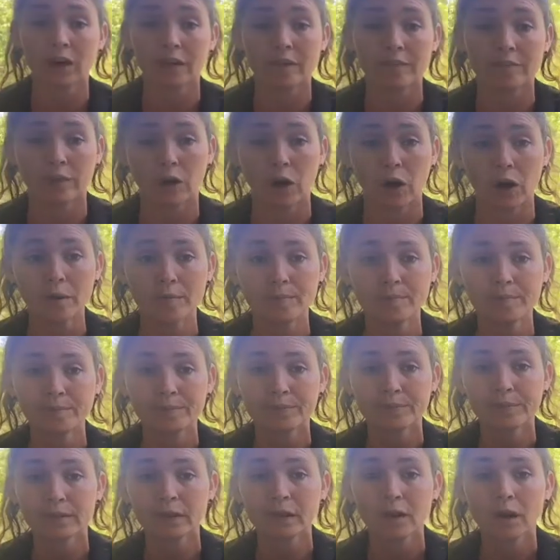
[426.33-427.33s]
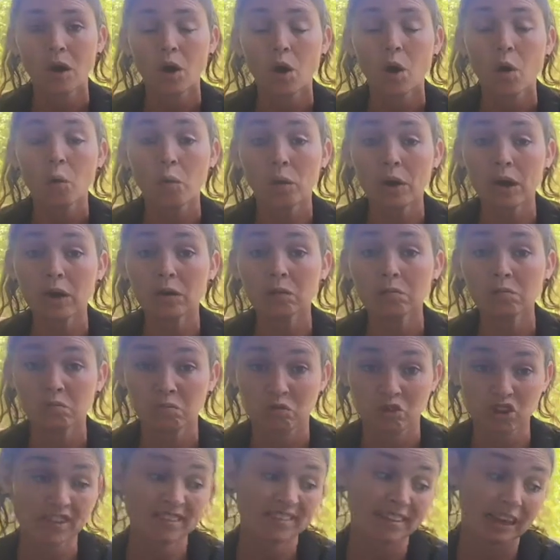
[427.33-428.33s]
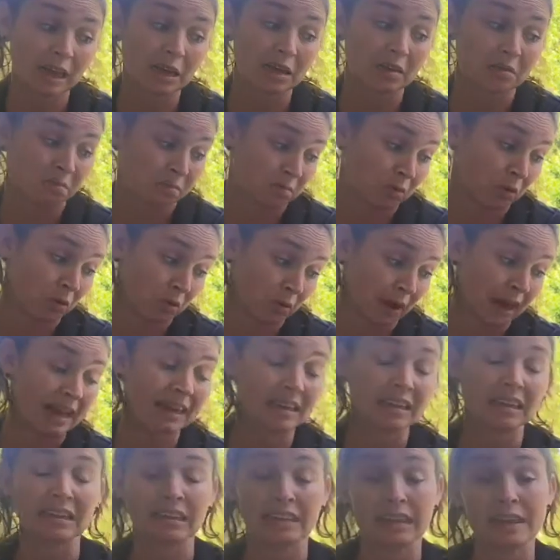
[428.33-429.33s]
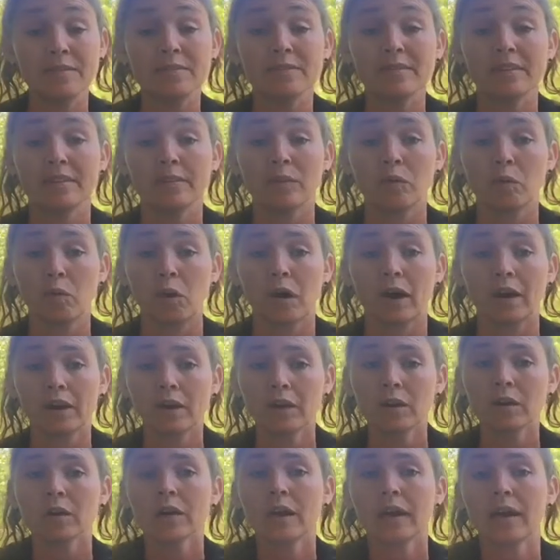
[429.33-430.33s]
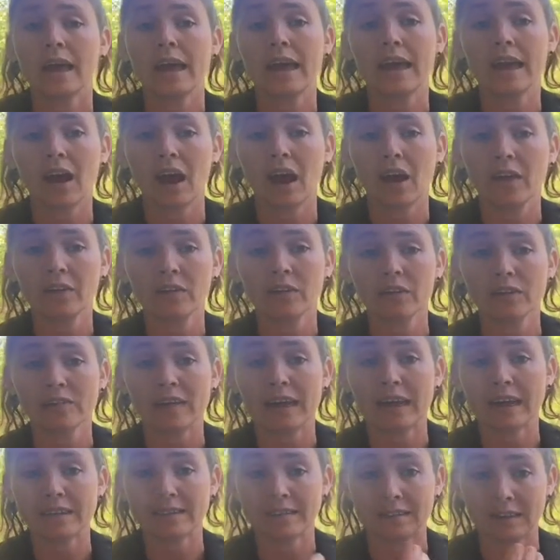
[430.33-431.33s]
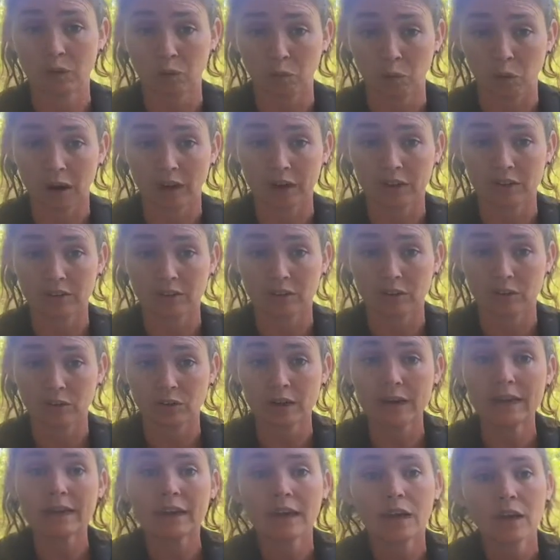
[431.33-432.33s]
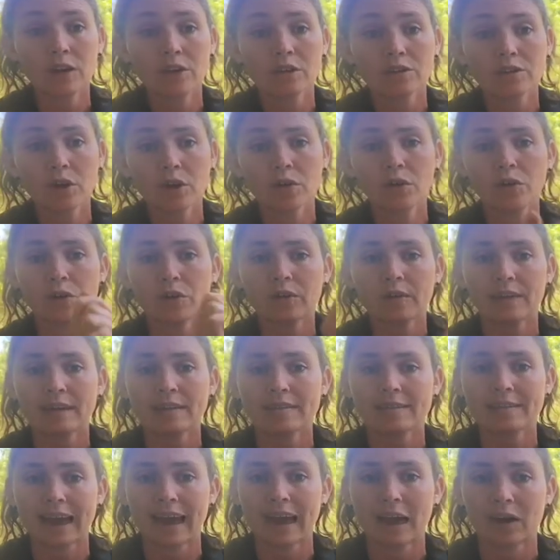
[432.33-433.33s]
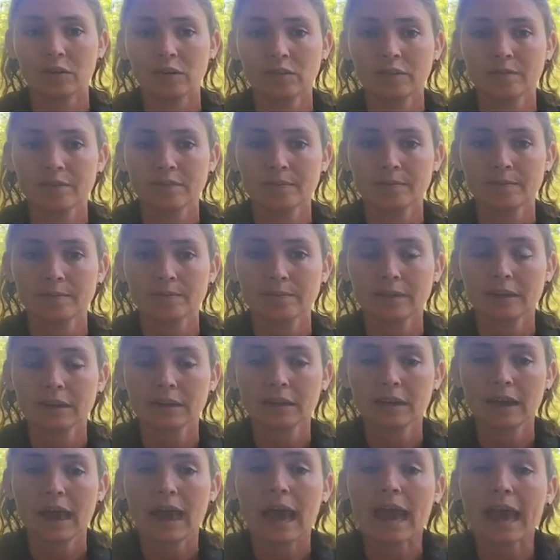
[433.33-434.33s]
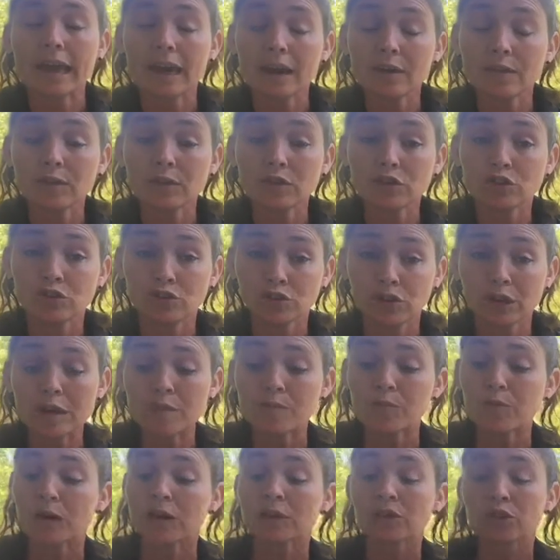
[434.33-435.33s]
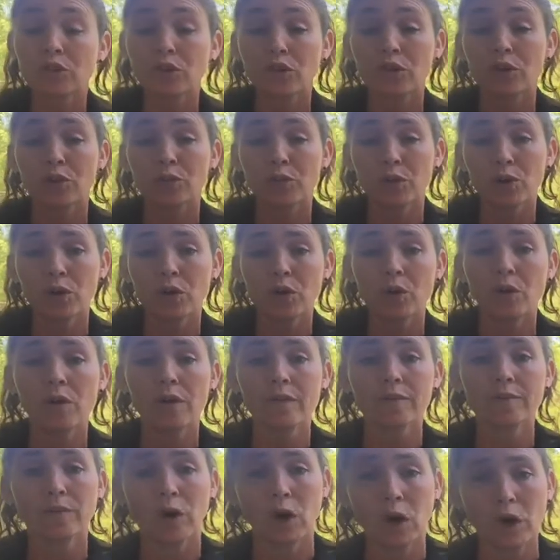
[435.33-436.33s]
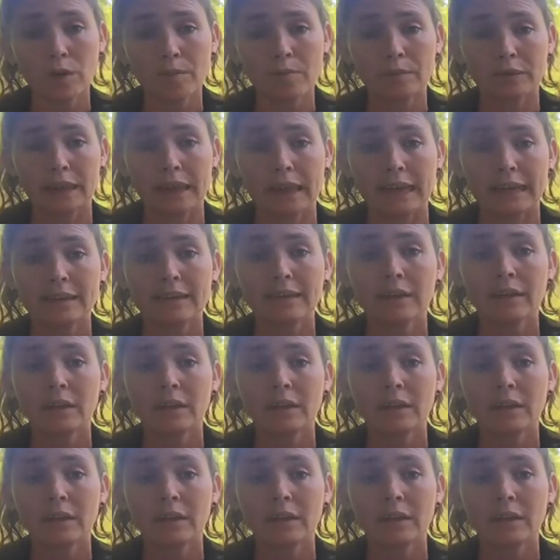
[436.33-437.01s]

a farm? Well, just like Miranda lives in the water and other things need water to drink, so do these cows. And if a stream runs through farmland,